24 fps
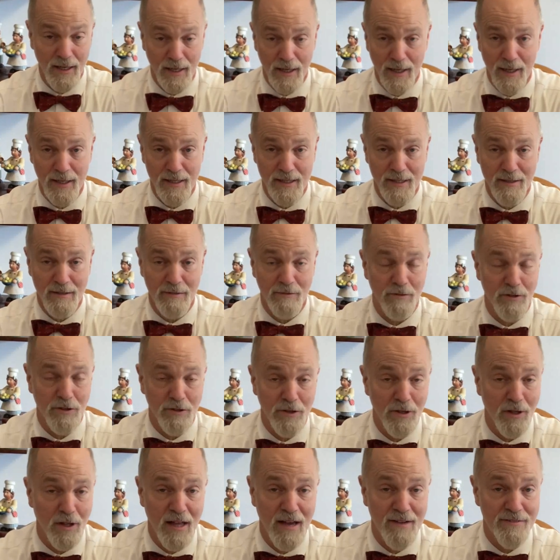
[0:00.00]
Uh,
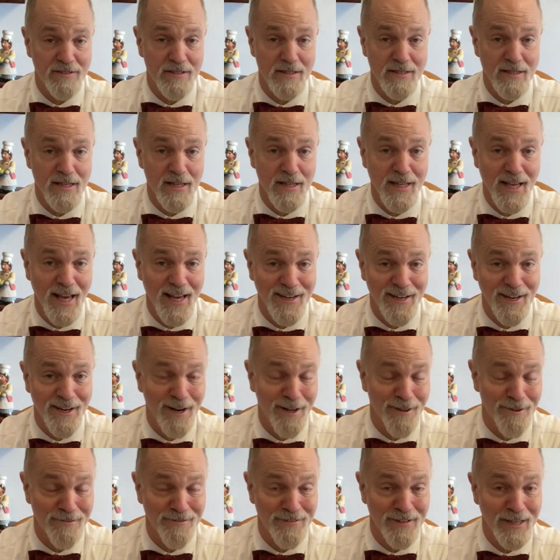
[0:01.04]
you'll have to see that in
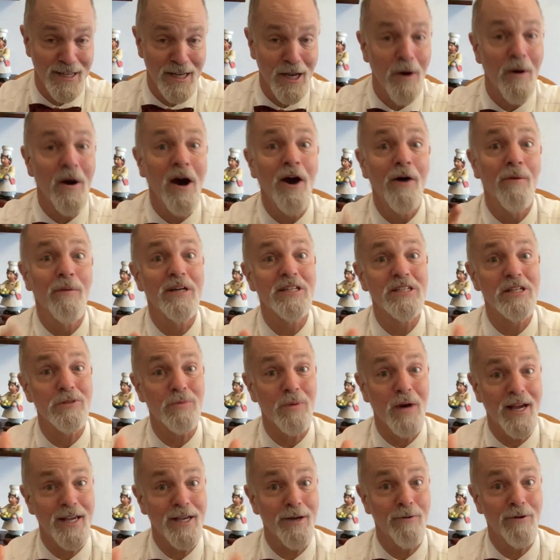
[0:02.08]
another video, which is
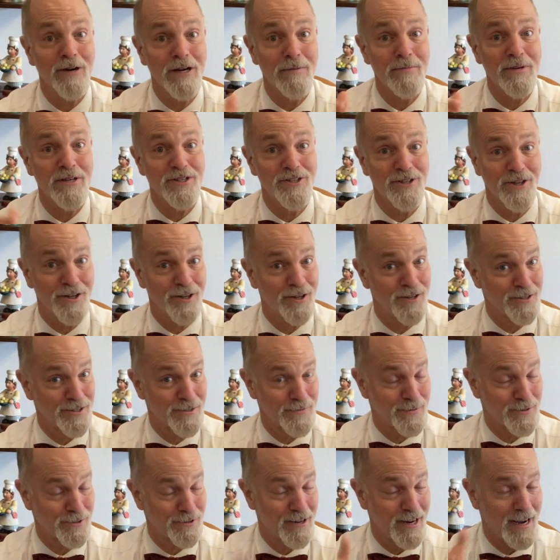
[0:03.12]
why you want to be sure you're
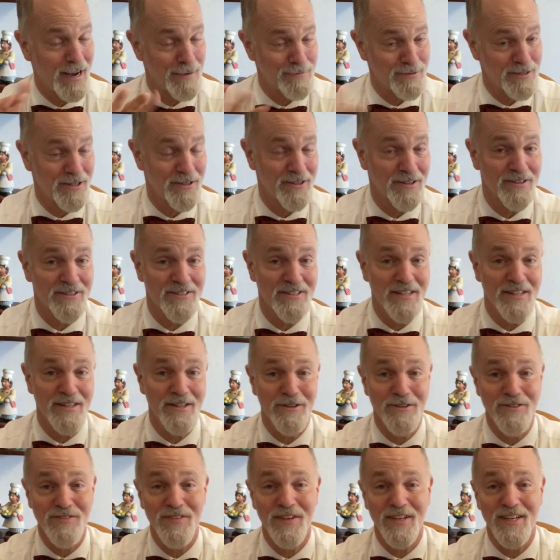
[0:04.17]
subscribed so you can see
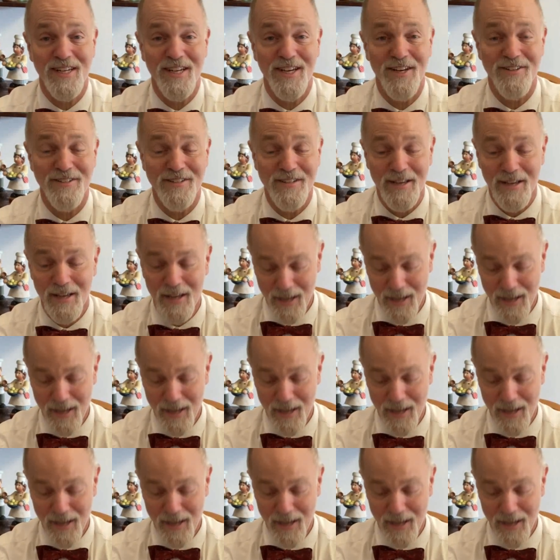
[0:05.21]
those videos.